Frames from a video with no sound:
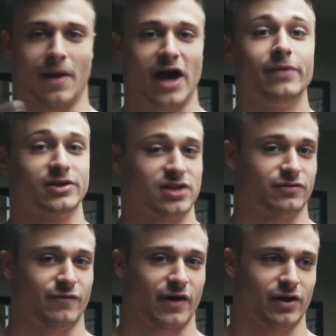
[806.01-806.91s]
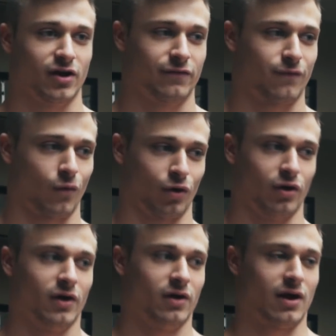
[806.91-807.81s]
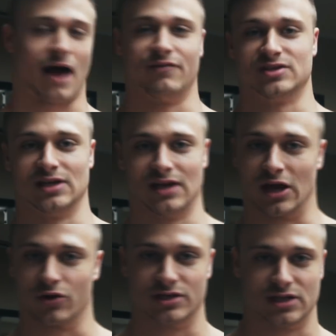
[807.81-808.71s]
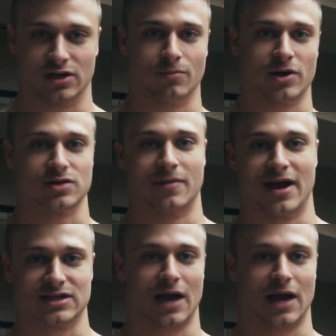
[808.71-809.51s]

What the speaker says: The bodybuilding stuff is very good for obviously increasing your muscle mass,